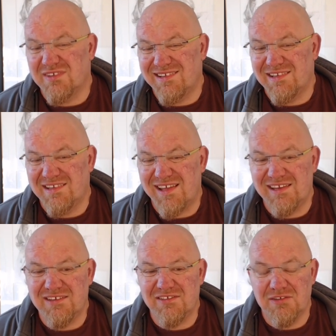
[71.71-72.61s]
and that
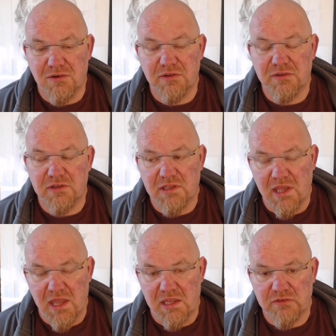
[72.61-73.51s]
is not the
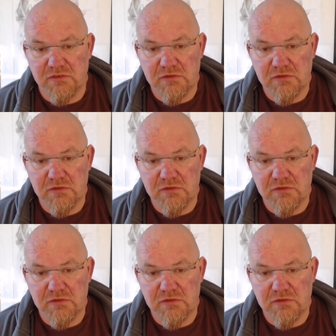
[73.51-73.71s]
case.